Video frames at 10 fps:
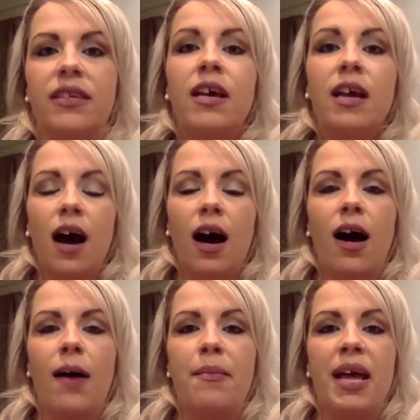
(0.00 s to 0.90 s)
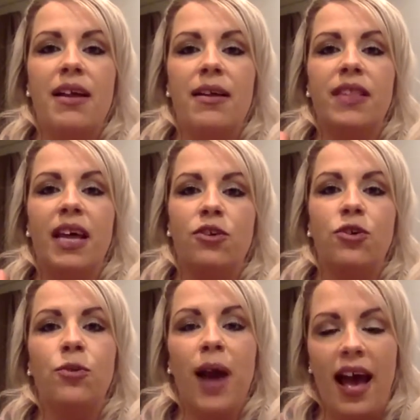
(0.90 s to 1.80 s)
and that
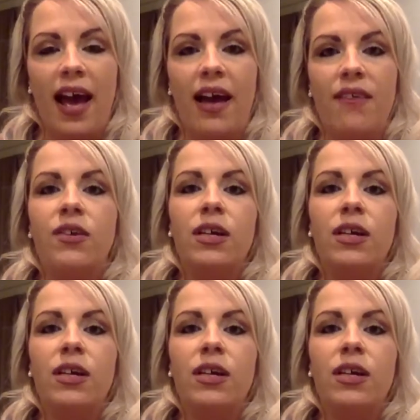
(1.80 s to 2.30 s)
you have